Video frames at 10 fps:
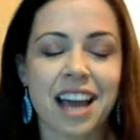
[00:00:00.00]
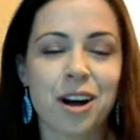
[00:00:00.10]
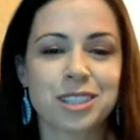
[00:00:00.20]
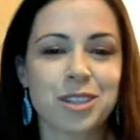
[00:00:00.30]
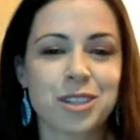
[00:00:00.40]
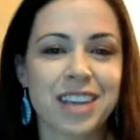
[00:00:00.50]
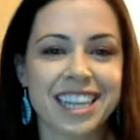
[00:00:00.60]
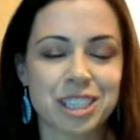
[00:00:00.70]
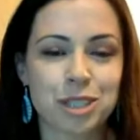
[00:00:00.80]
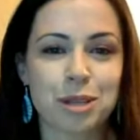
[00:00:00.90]
I also
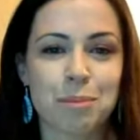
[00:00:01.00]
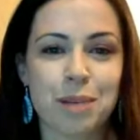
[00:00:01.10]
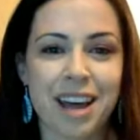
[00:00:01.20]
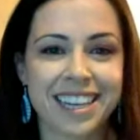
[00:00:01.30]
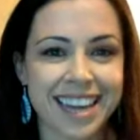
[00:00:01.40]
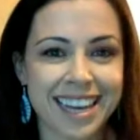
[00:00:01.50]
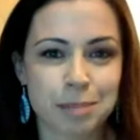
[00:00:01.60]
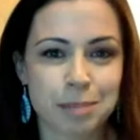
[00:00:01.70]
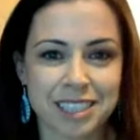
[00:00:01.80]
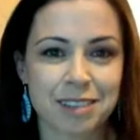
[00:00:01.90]
get into the mind
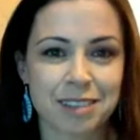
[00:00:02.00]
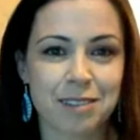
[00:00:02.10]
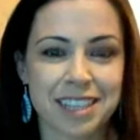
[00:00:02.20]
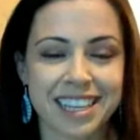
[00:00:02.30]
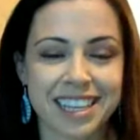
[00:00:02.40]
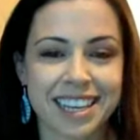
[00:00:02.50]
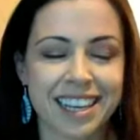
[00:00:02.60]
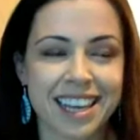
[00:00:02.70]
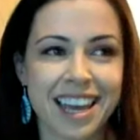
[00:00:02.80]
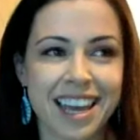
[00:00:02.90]
aspect of everything.